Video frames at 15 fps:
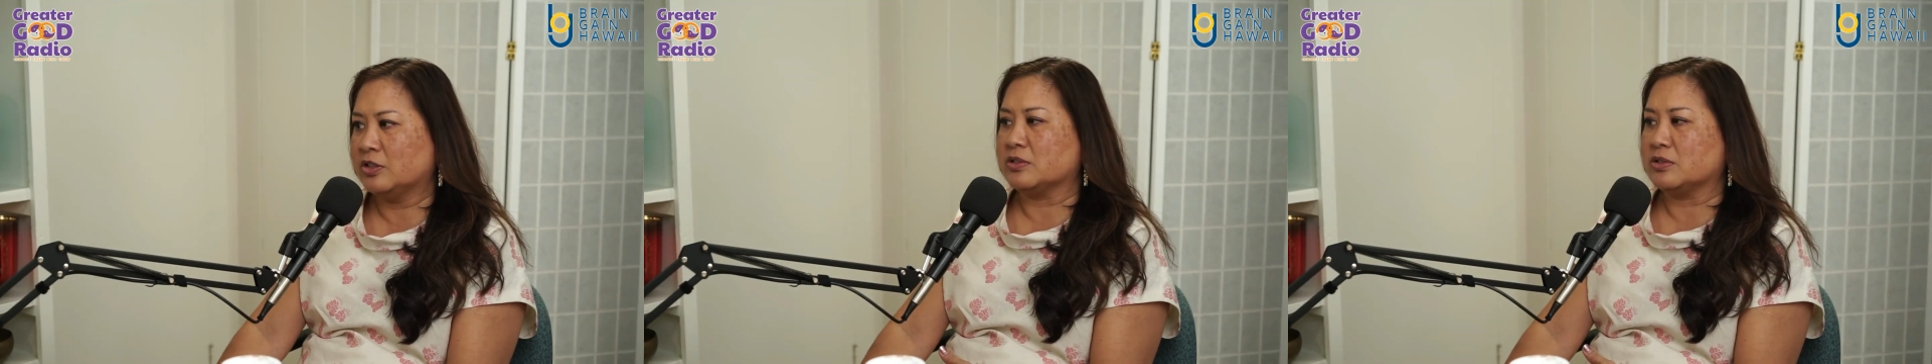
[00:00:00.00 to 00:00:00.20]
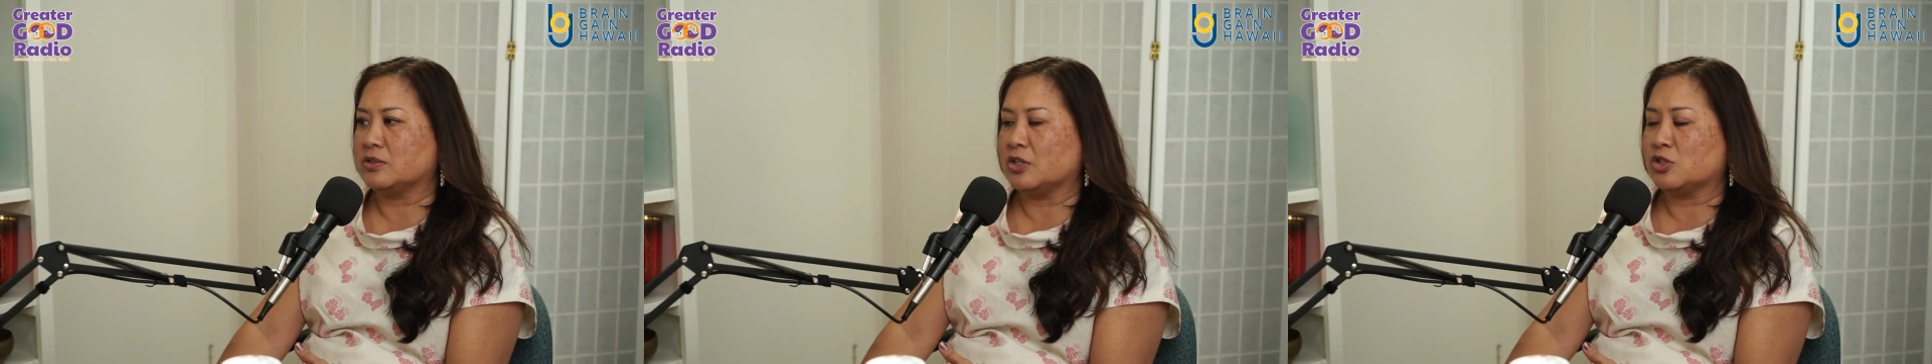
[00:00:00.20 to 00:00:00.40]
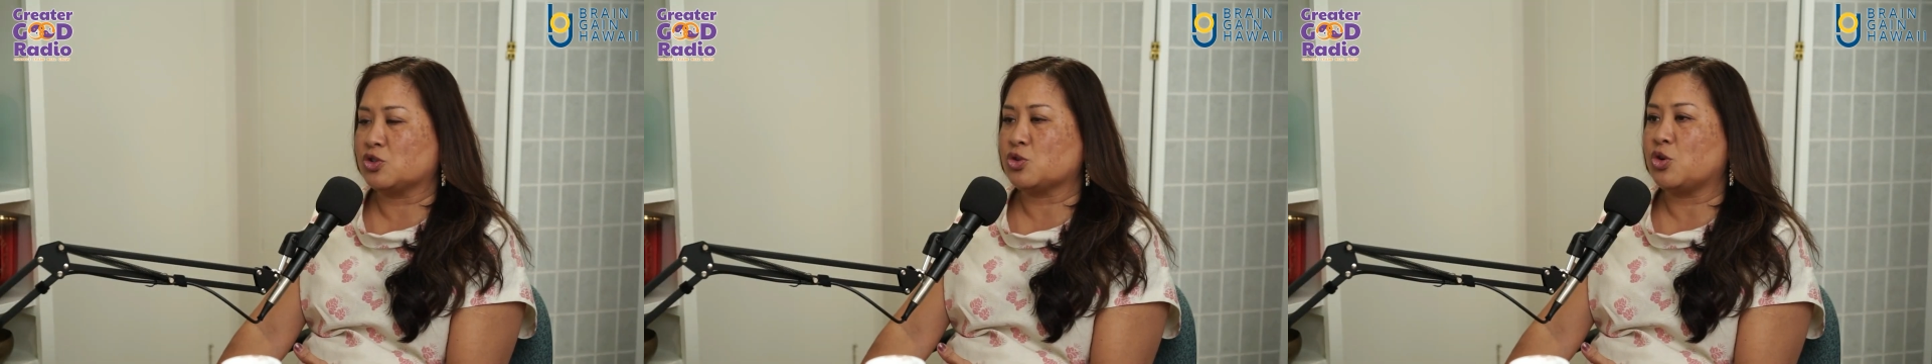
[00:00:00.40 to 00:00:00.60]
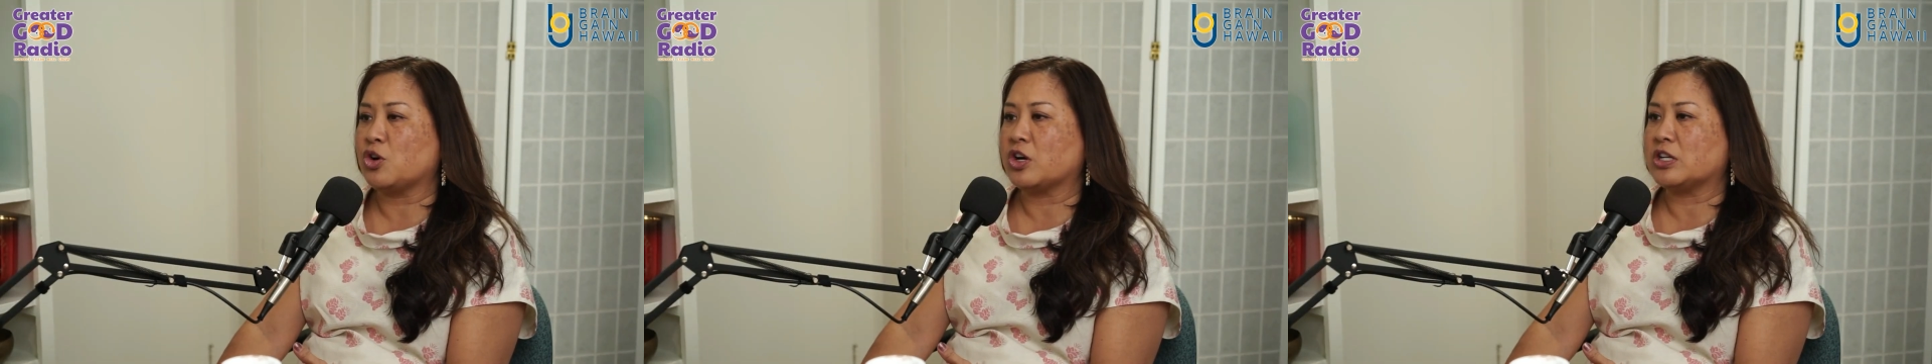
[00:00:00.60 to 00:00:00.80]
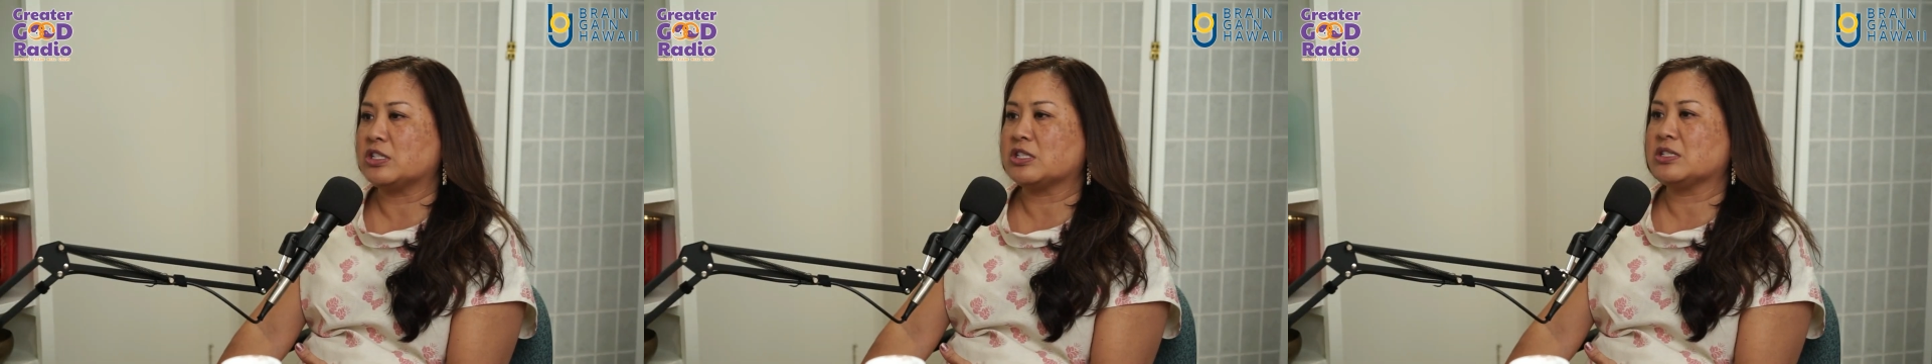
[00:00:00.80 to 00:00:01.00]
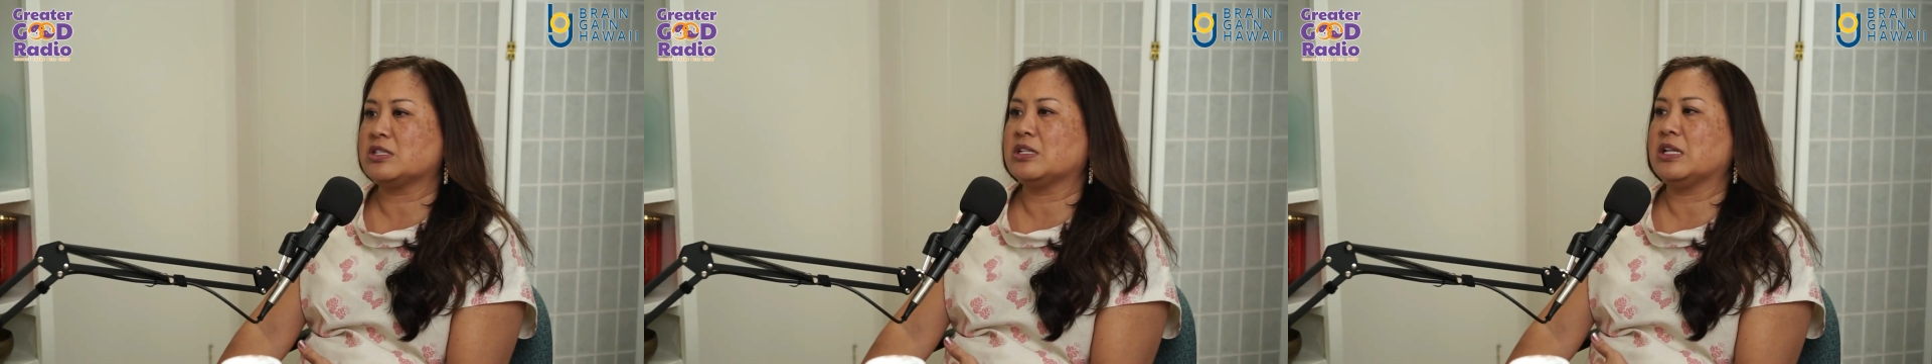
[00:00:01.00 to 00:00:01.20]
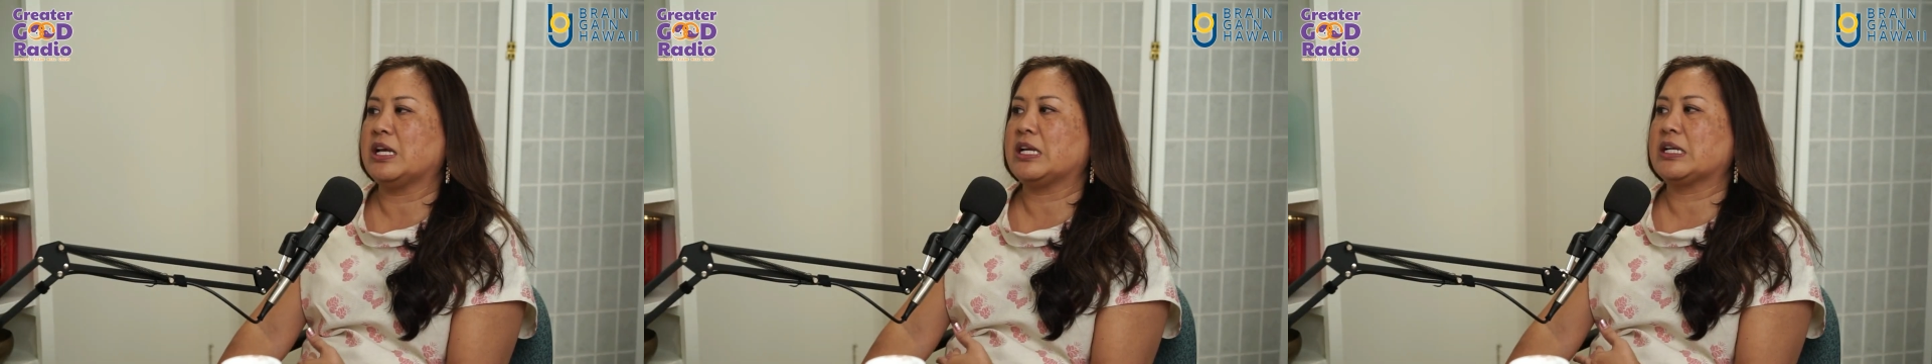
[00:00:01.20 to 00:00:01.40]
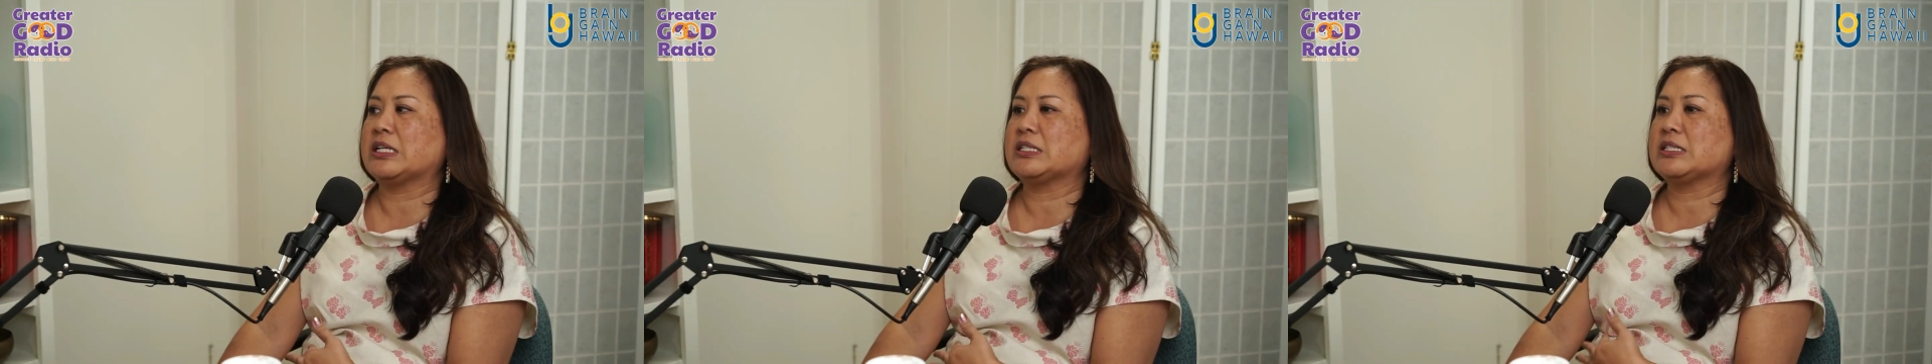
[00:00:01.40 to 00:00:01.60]
It was a chore just to
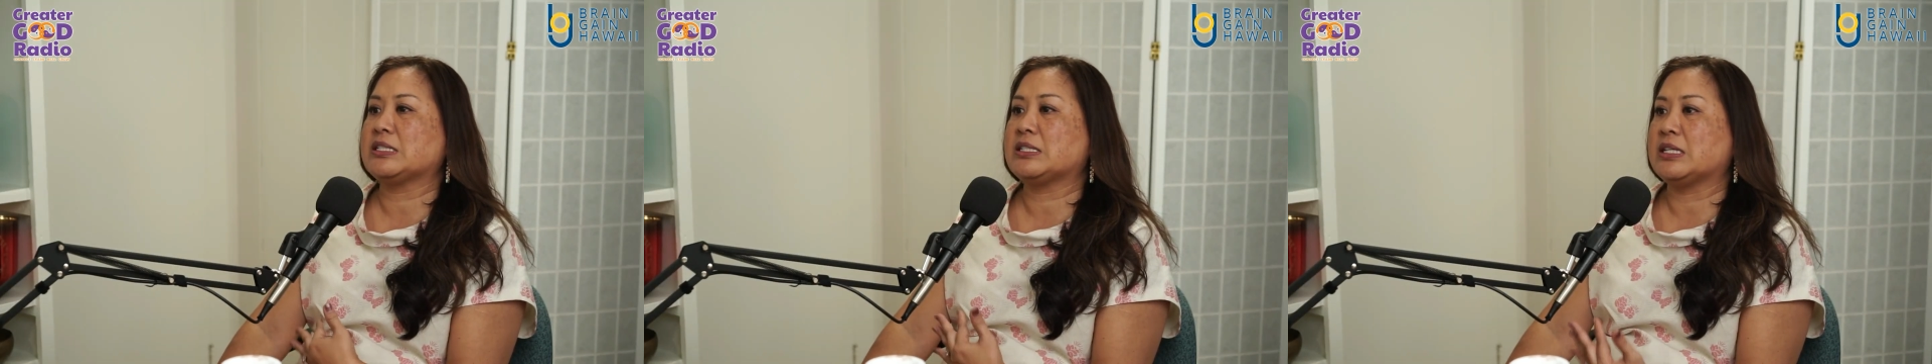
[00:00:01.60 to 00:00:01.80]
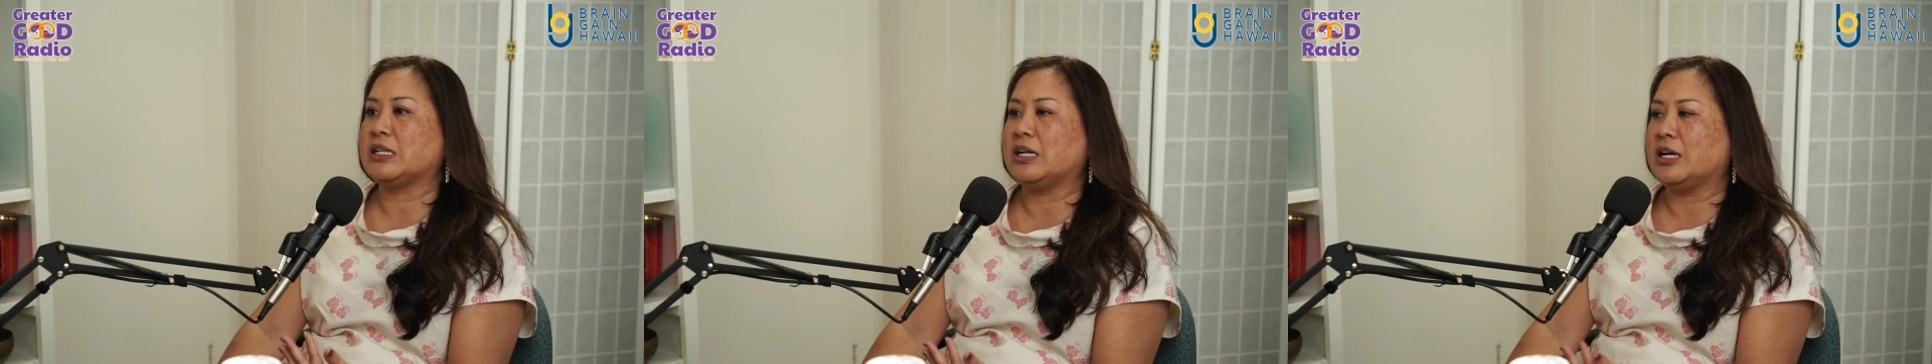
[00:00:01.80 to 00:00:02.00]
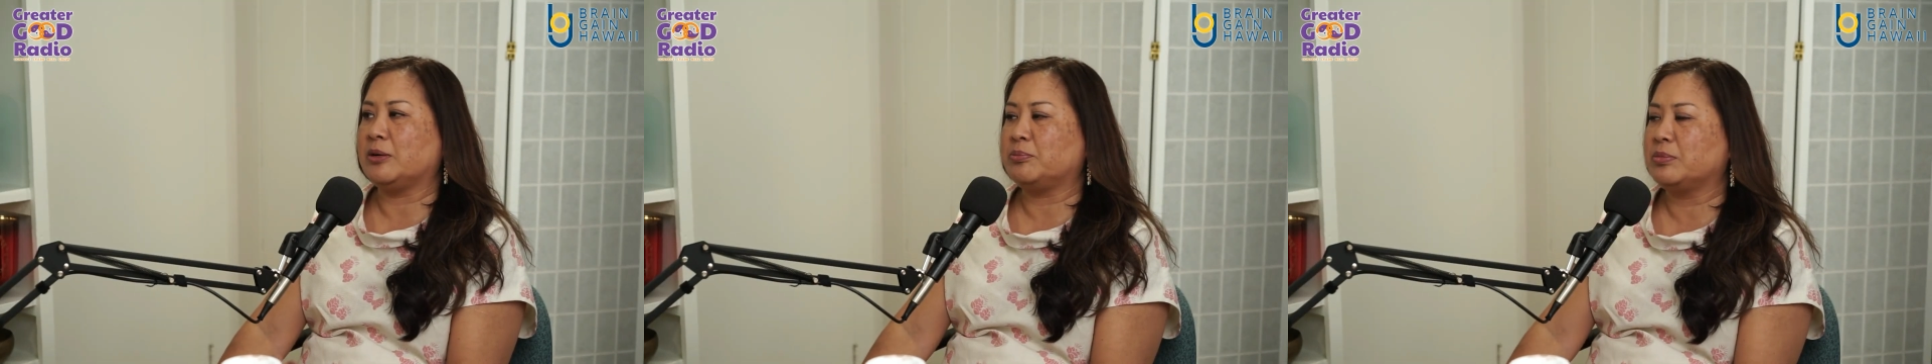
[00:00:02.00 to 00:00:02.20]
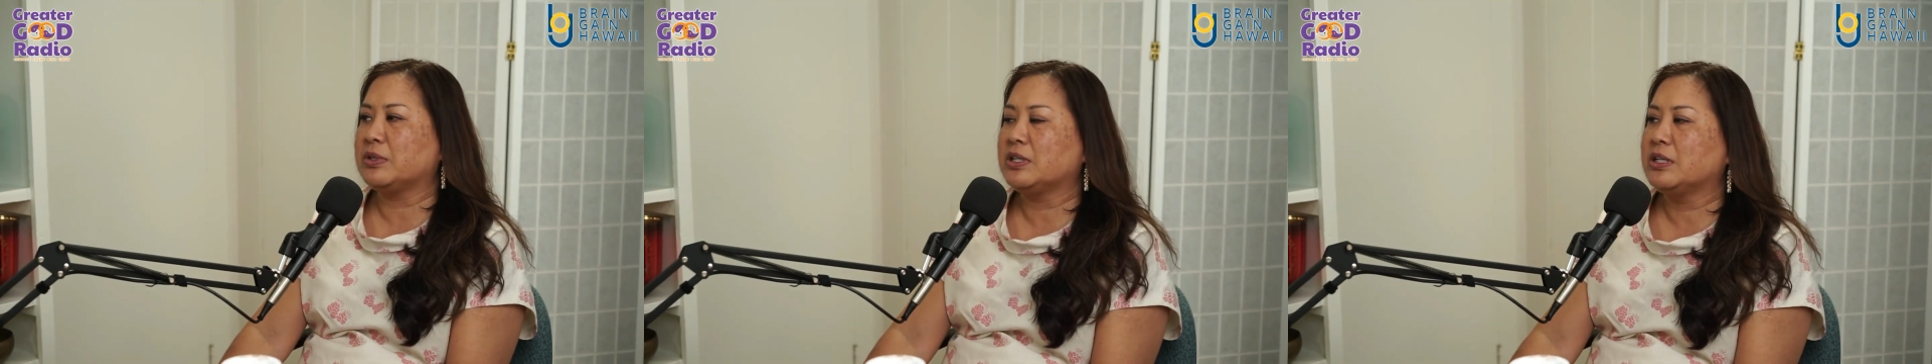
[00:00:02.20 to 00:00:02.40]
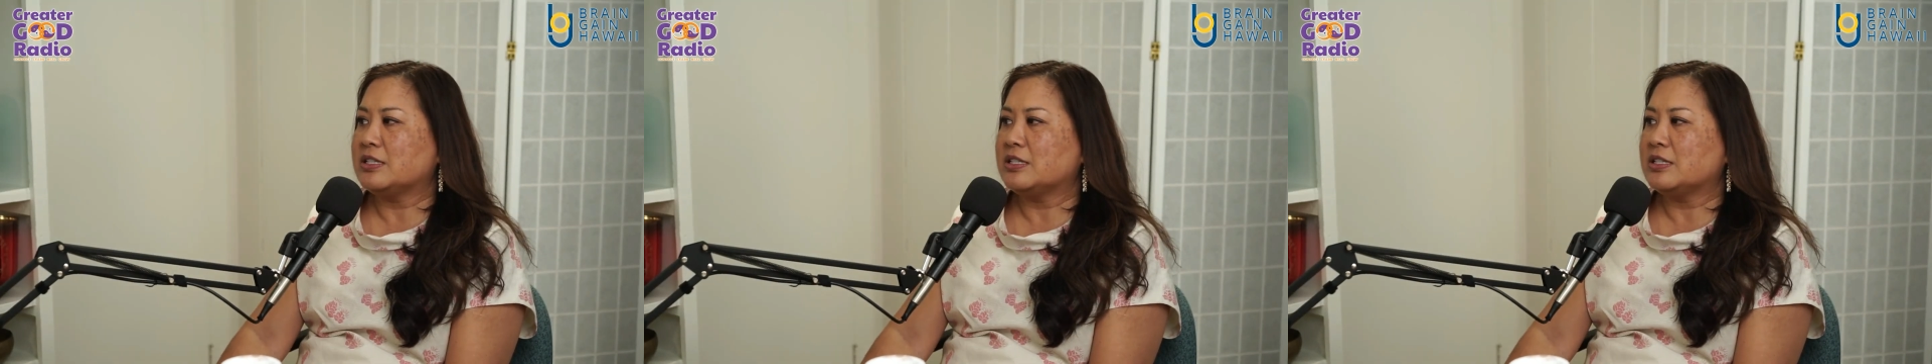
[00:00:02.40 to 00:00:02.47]
like sit up.